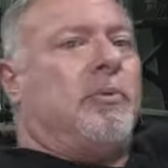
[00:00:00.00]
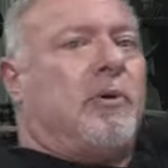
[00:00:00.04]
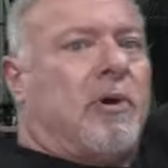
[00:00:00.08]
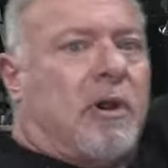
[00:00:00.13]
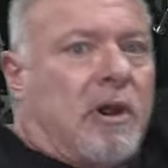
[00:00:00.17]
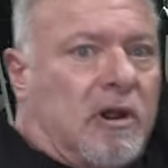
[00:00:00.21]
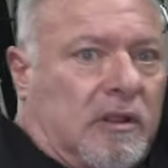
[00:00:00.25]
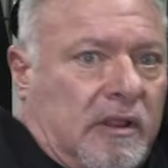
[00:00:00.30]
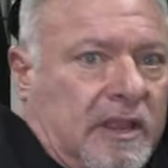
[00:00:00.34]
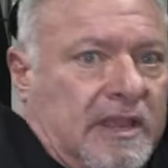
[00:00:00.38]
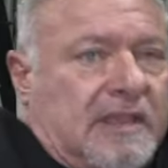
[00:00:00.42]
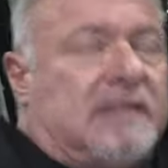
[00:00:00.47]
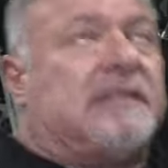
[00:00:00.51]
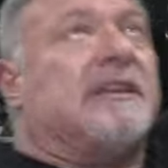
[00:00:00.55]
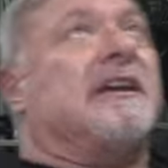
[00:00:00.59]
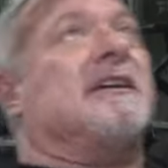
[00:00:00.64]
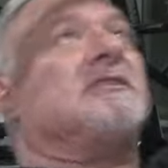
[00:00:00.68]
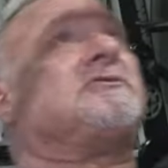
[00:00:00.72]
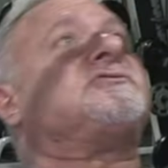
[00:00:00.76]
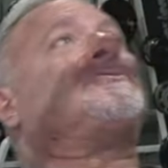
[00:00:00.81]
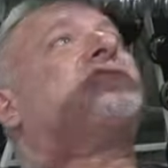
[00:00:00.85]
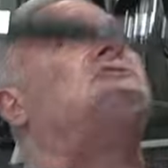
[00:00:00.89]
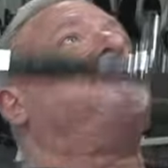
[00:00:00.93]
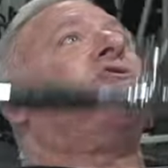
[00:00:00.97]
bar like
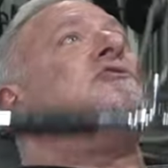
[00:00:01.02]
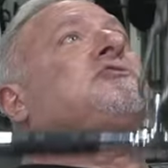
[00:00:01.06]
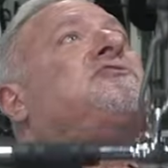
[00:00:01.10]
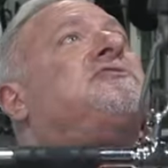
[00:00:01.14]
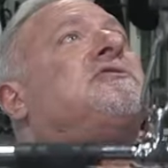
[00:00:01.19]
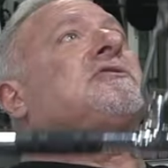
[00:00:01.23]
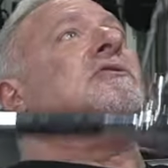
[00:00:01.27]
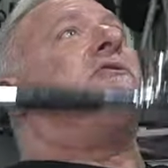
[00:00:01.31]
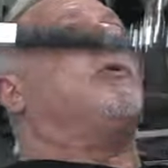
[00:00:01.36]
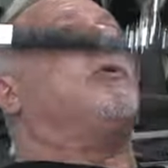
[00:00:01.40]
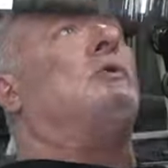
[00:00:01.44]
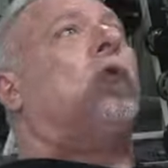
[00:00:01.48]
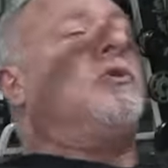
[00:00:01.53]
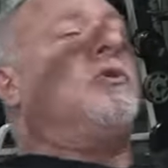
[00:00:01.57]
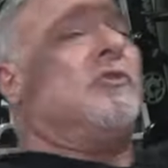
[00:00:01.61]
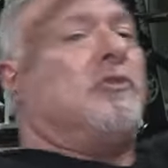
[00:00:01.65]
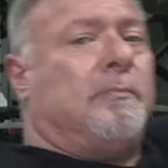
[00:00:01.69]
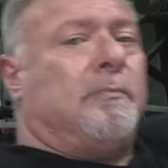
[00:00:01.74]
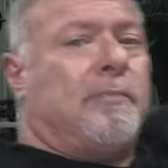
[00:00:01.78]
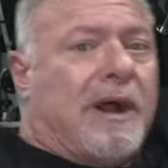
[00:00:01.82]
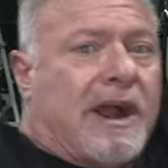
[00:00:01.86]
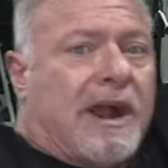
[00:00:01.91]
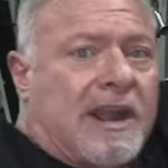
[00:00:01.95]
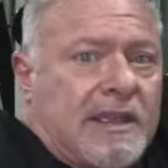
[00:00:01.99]
this, using all the
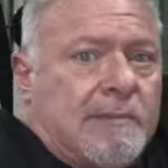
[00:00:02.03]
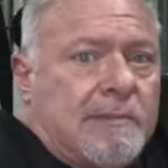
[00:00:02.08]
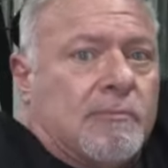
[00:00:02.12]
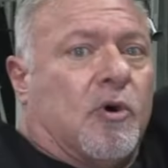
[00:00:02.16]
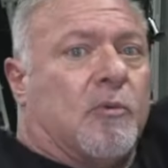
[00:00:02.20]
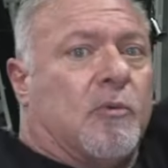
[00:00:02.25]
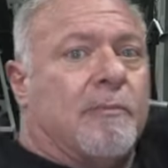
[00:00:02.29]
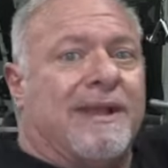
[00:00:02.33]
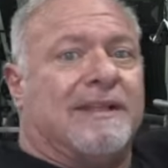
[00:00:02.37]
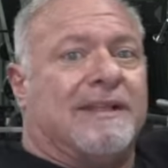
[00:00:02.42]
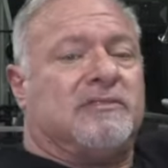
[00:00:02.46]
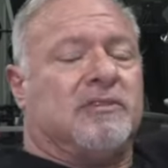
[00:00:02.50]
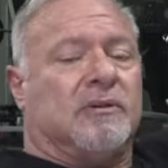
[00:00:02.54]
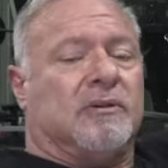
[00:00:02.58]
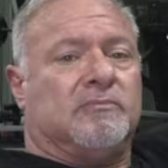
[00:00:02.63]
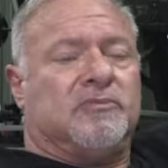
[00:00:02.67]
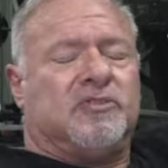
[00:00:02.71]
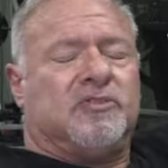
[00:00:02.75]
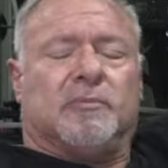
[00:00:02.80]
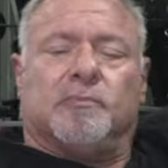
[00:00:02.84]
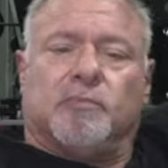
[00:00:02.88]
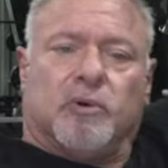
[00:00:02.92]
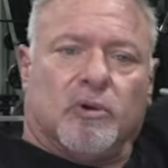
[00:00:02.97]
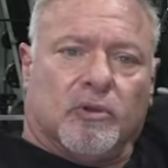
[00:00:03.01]
body momentum
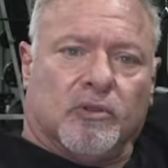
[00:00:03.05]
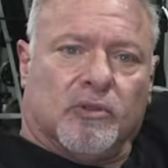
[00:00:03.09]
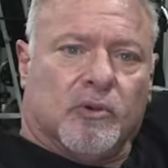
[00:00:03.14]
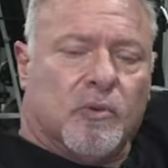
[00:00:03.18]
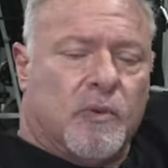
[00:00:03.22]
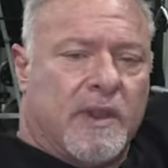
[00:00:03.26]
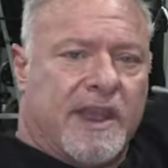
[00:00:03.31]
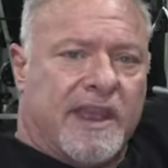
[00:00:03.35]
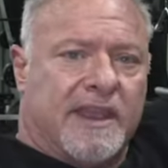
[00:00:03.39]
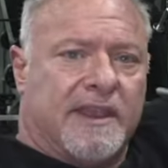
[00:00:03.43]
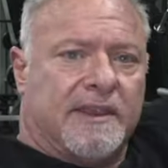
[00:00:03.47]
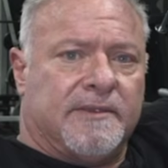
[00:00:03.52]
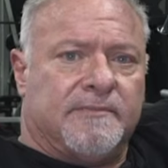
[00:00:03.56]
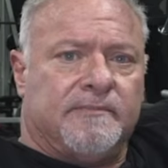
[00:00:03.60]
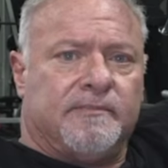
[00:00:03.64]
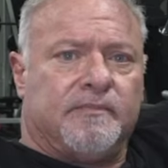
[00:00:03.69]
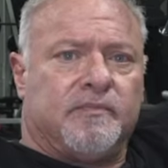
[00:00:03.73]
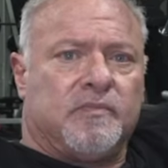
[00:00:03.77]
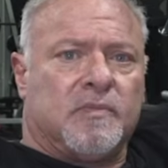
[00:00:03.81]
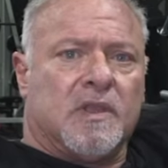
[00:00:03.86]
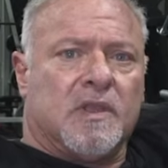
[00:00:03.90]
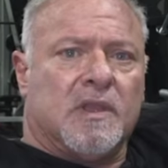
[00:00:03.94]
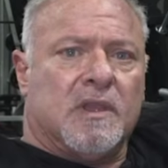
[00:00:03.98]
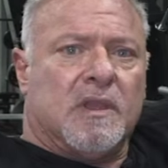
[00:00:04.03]
to pull the weight.
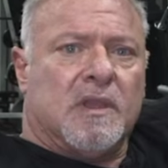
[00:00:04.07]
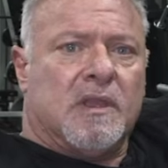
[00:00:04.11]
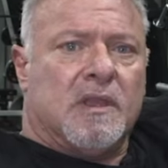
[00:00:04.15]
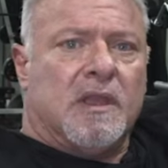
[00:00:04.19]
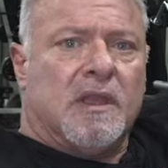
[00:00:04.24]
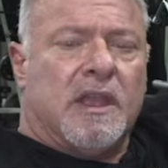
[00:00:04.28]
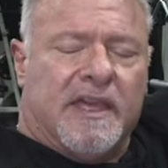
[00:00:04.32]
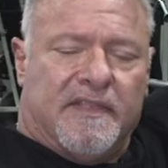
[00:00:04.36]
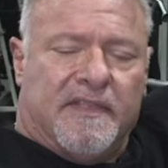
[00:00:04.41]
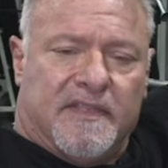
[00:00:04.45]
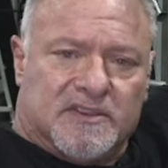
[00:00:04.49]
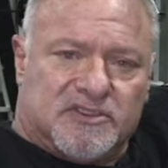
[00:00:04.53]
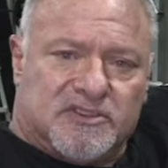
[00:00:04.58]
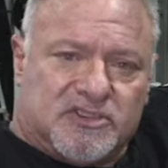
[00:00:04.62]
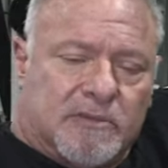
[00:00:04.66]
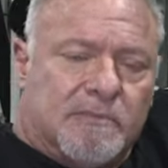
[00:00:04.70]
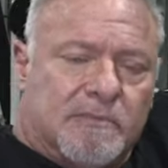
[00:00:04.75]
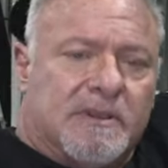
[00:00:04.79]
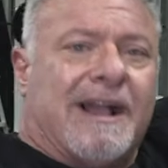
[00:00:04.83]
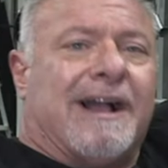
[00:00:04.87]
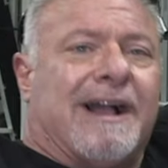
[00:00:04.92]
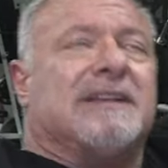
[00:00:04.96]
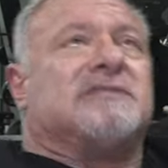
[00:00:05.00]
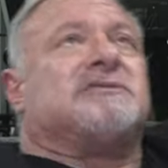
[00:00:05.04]
And then
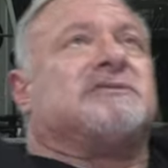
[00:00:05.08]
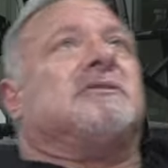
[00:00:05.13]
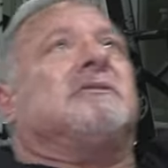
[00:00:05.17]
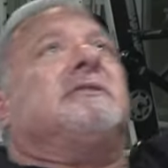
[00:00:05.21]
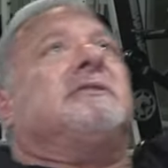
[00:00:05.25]
some guys